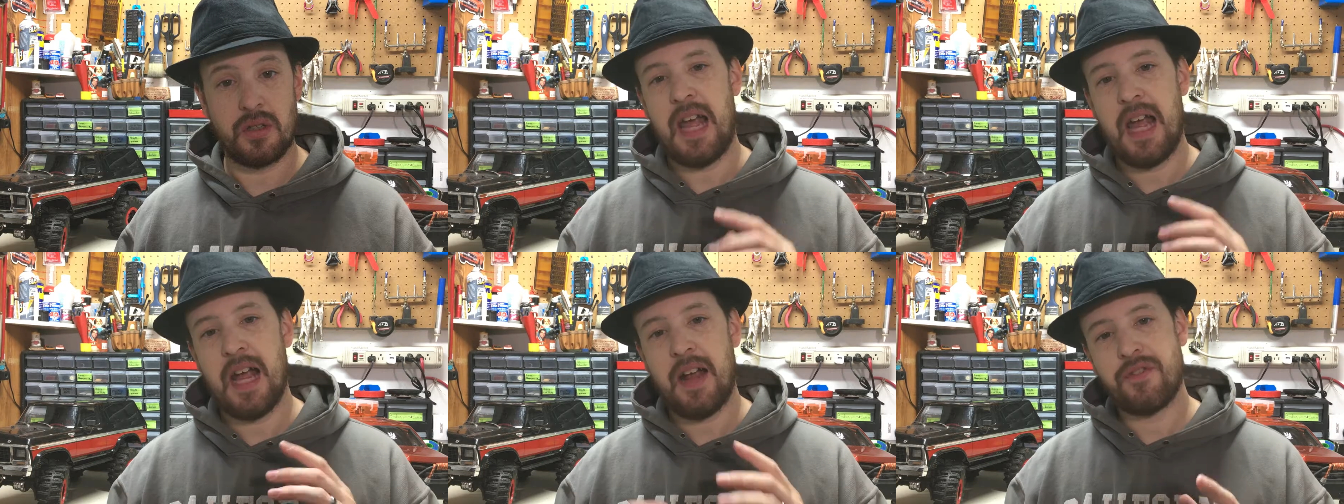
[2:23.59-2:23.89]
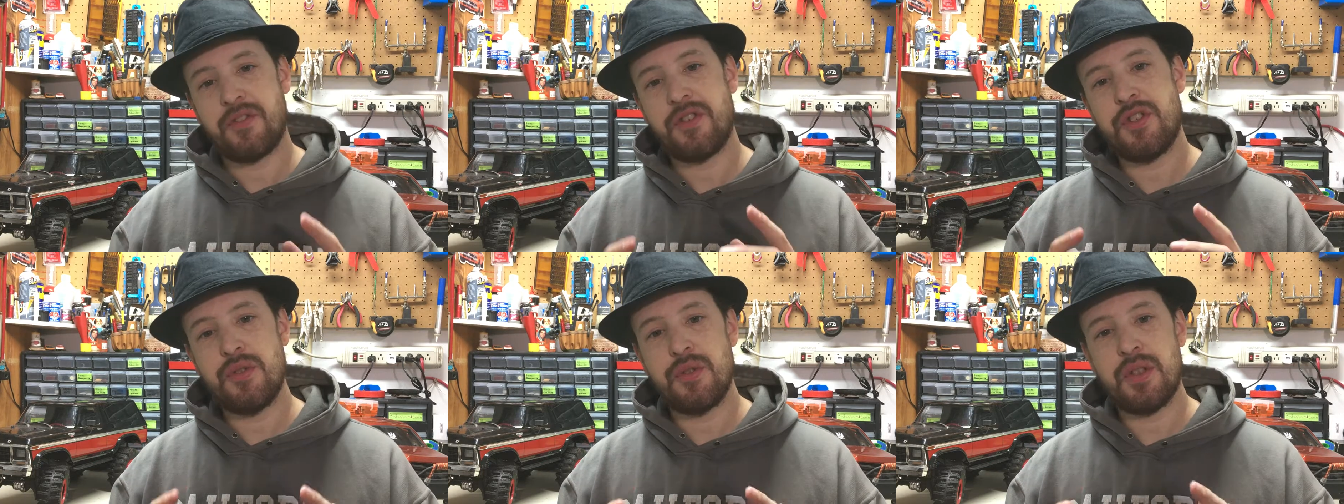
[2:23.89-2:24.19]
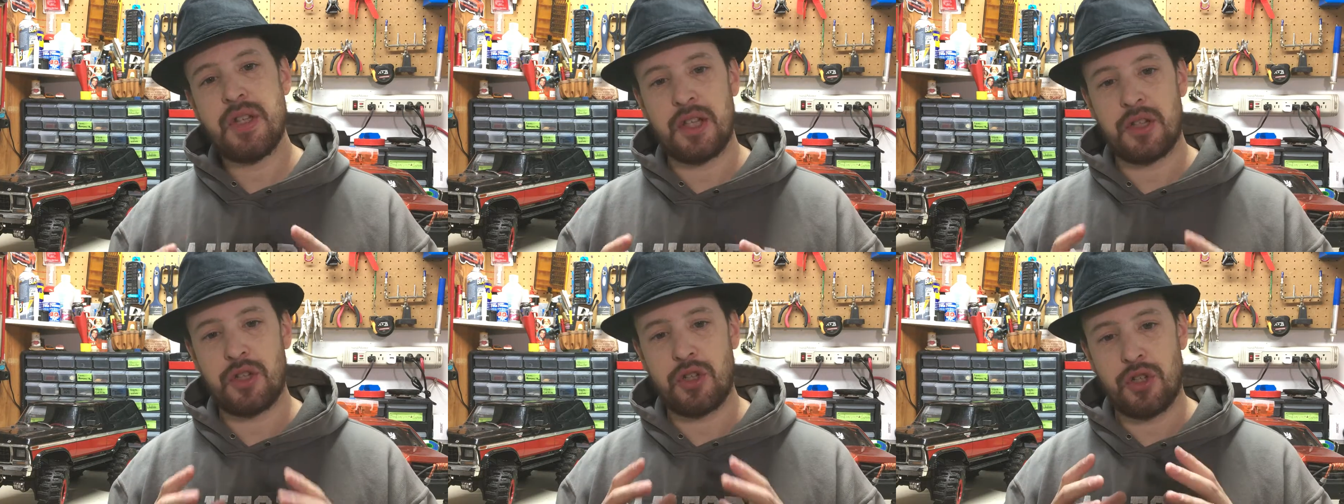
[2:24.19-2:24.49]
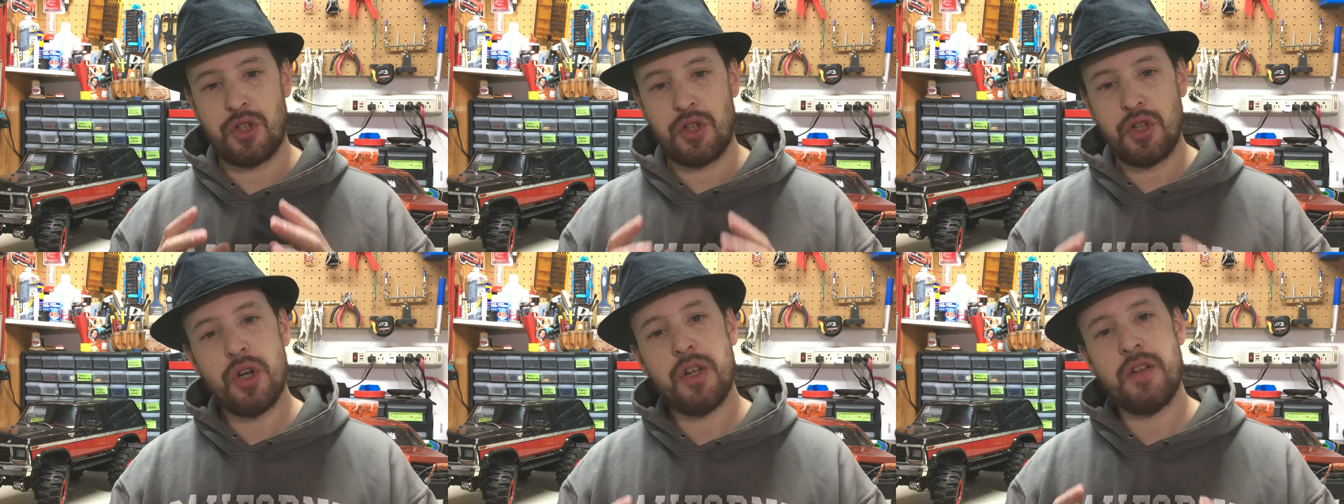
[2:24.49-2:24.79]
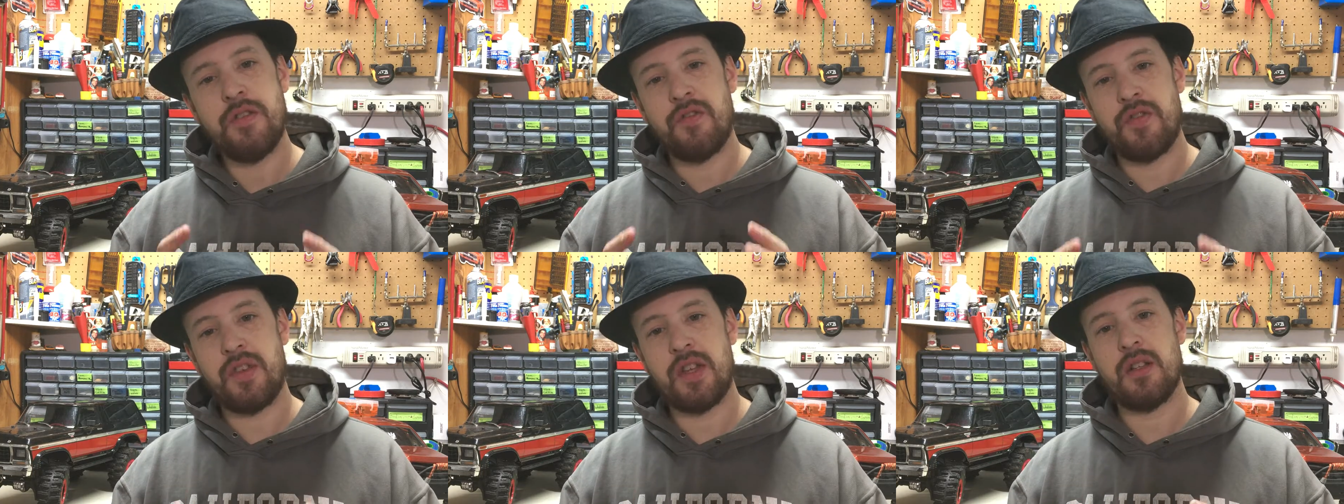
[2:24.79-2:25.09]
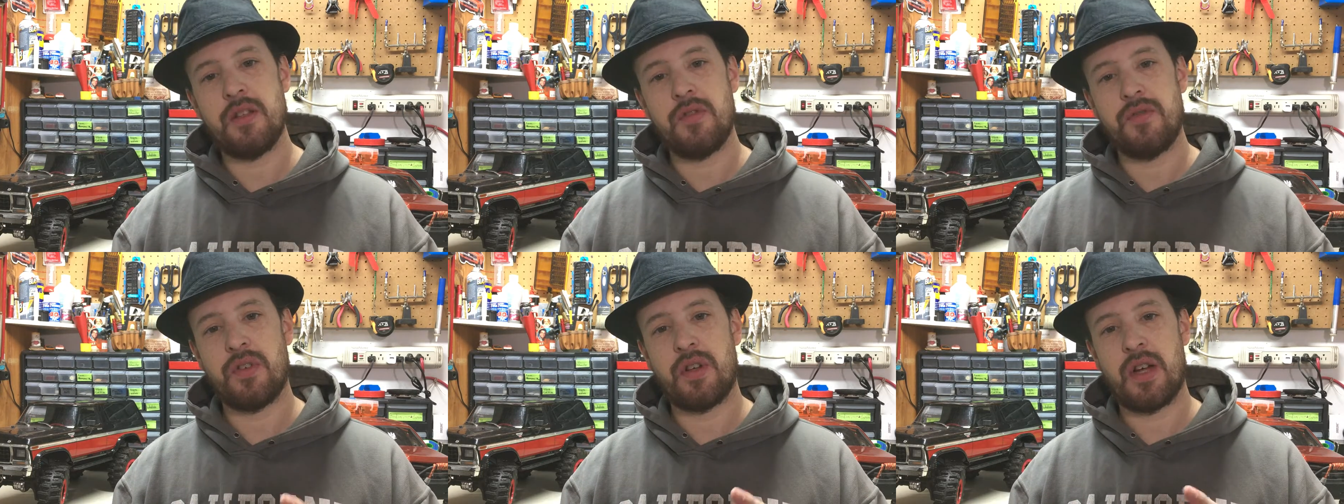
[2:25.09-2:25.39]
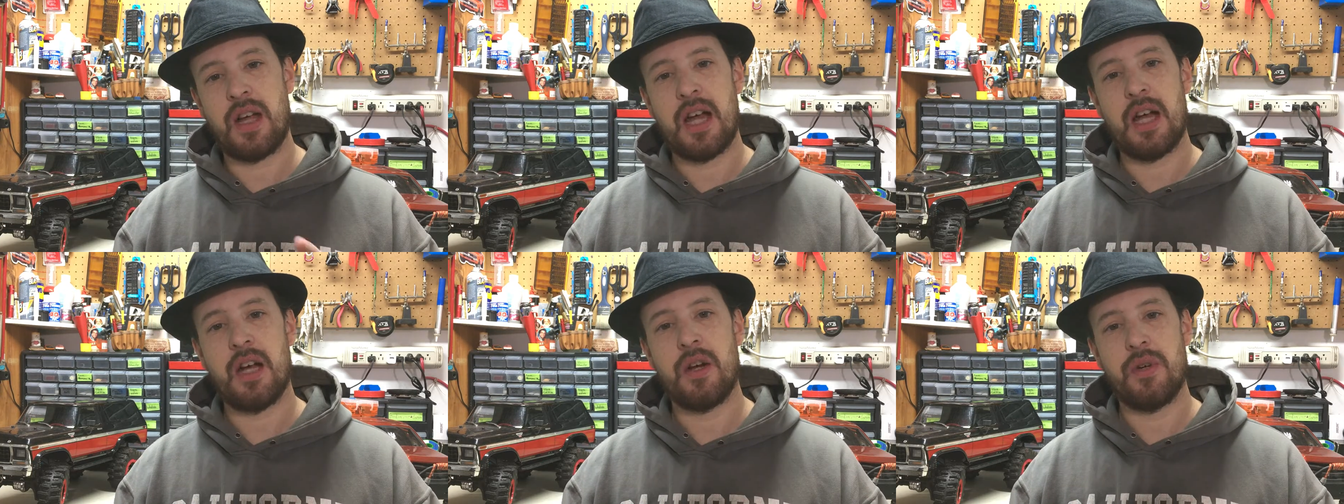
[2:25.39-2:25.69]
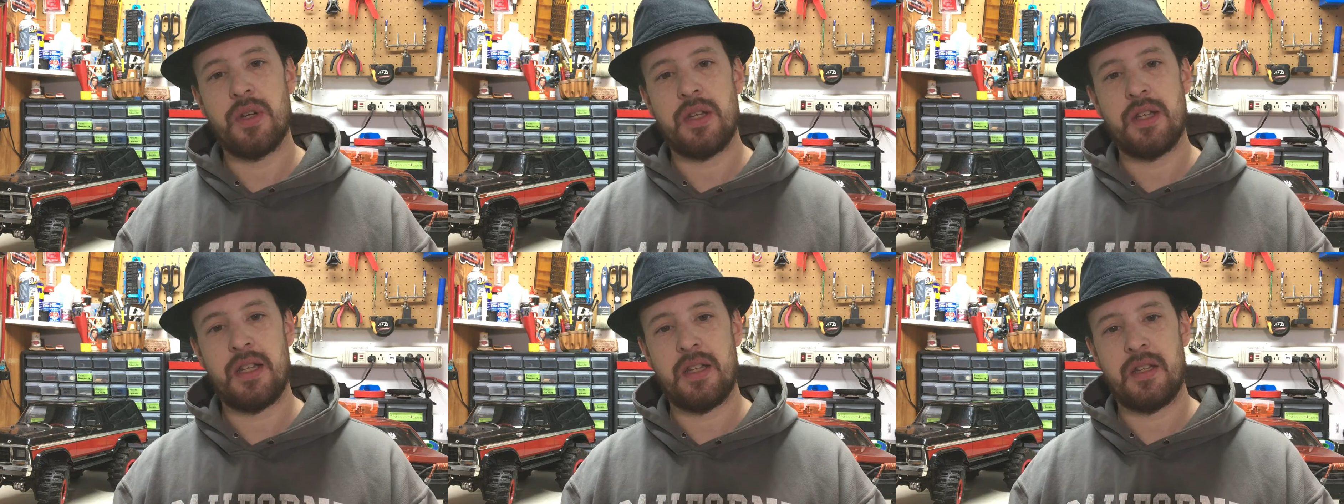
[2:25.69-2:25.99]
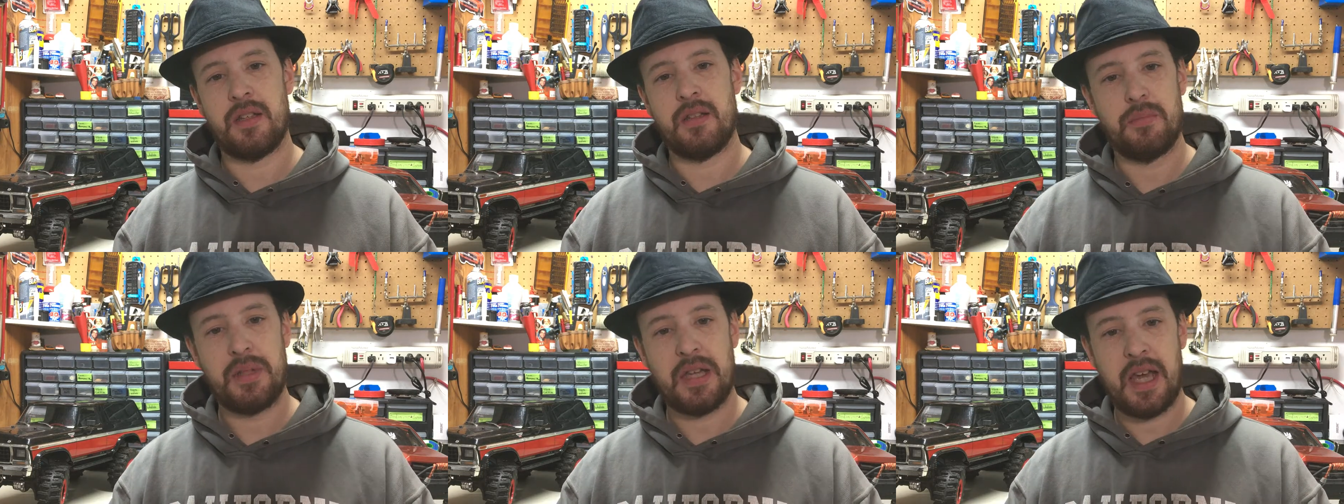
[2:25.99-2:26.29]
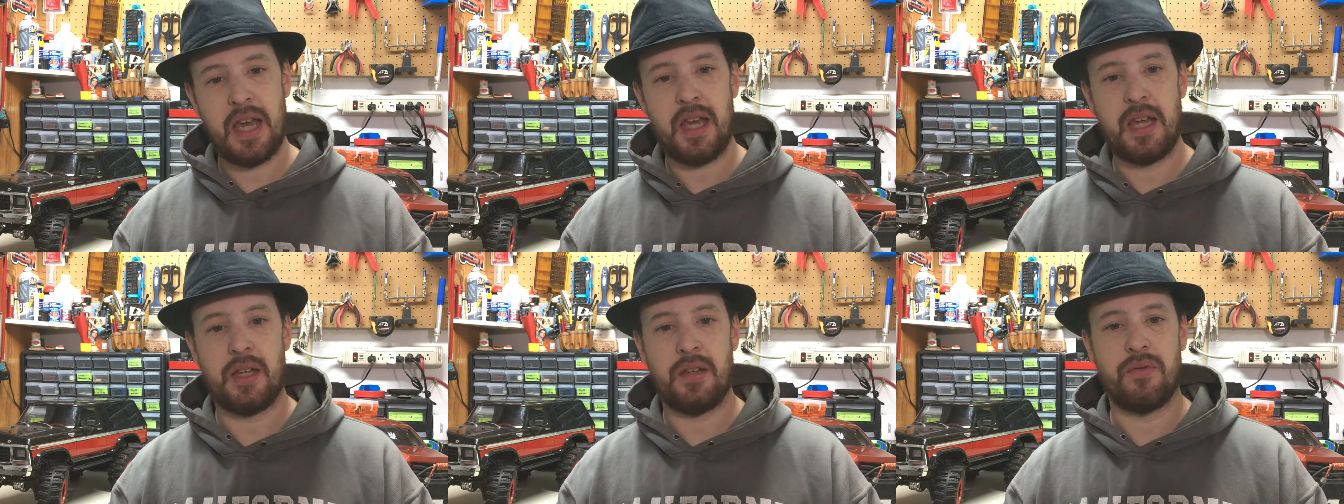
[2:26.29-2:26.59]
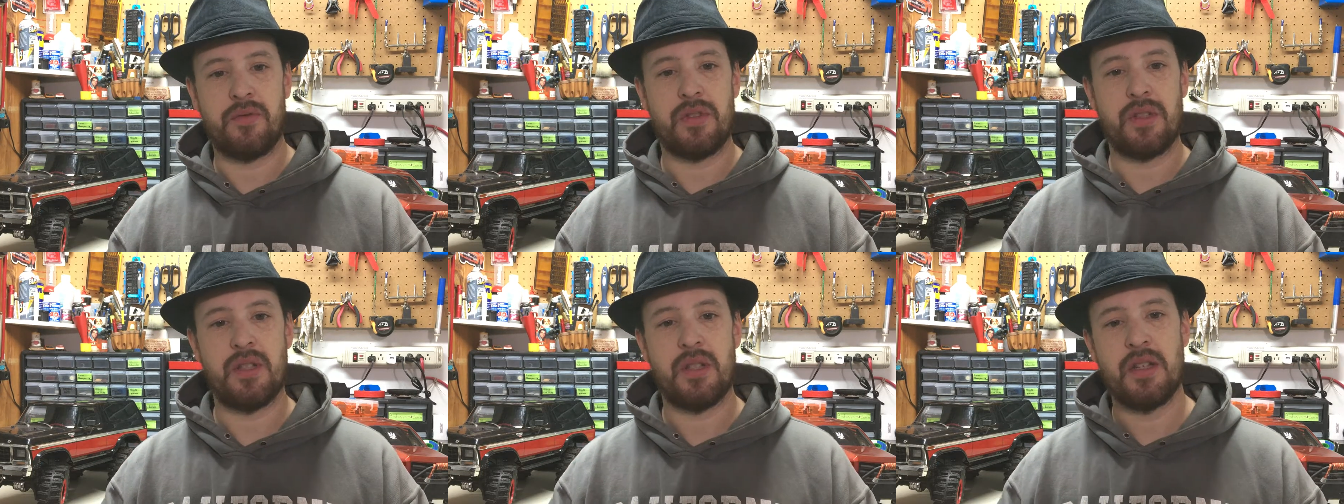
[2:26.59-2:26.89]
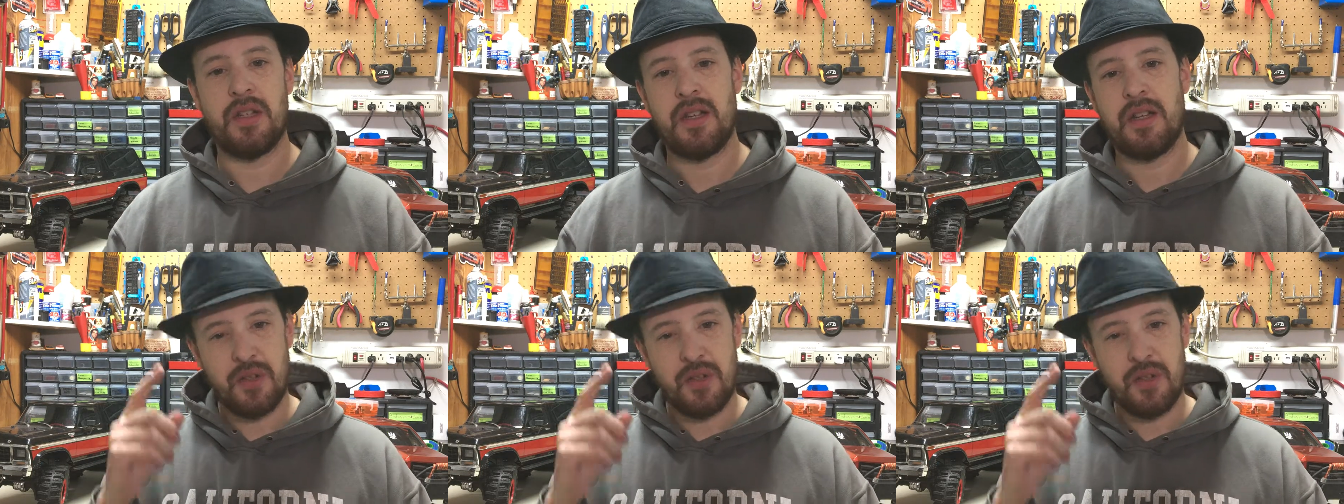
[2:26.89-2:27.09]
After you get a good feel for how it behaves,